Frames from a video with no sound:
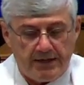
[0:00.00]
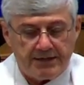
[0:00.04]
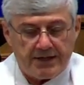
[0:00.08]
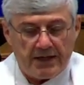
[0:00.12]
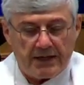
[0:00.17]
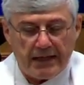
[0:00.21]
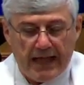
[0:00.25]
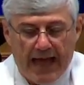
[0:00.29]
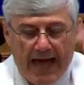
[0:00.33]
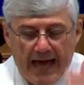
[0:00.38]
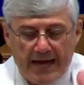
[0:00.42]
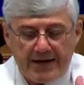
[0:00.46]

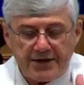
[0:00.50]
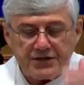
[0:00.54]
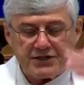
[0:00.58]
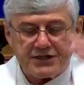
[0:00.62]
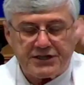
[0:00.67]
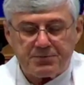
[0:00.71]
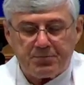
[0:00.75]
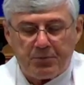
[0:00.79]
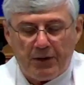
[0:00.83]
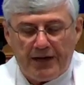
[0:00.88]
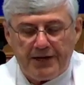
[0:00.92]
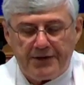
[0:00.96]
The latter
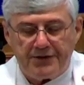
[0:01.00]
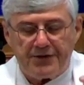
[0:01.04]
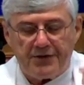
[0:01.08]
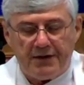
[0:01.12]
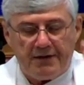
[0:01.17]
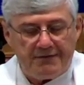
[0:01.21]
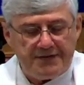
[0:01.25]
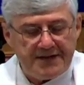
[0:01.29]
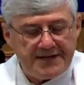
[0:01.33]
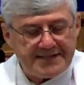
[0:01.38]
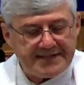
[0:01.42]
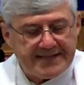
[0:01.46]
splendor
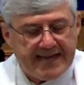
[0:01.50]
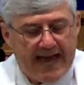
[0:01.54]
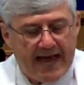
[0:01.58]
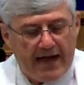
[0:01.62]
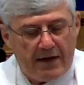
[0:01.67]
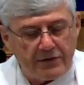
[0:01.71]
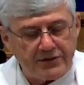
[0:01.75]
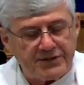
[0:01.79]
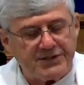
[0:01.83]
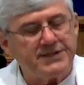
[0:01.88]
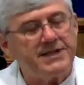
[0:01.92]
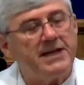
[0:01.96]
of this
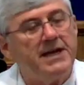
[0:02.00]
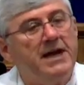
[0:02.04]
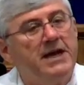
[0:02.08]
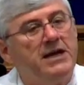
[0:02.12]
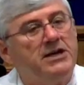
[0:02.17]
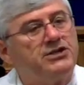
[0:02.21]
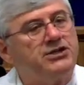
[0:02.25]
house